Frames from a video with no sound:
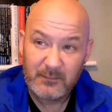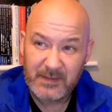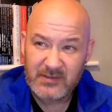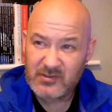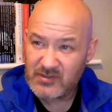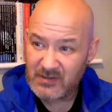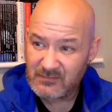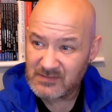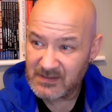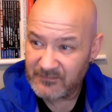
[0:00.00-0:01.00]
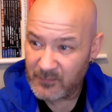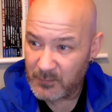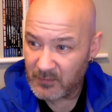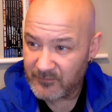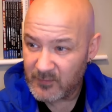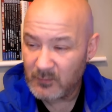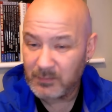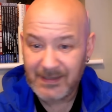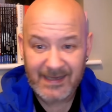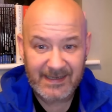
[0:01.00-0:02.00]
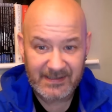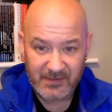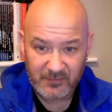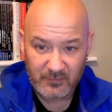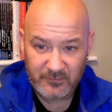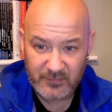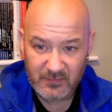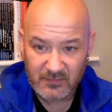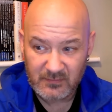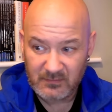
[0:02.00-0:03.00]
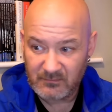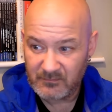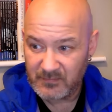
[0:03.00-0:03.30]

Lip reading: But it just shows that in football, for all planning you do, for all,